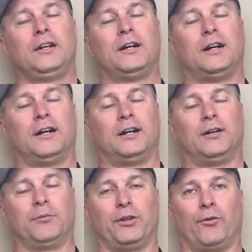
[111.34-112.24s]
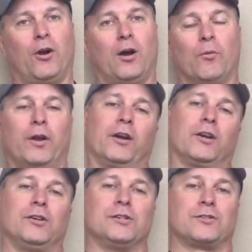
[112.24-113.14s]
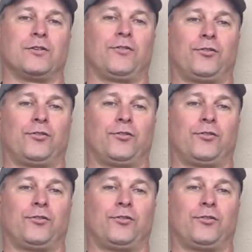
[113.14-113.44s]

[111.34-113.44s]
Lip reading: In the wrong weather conditions.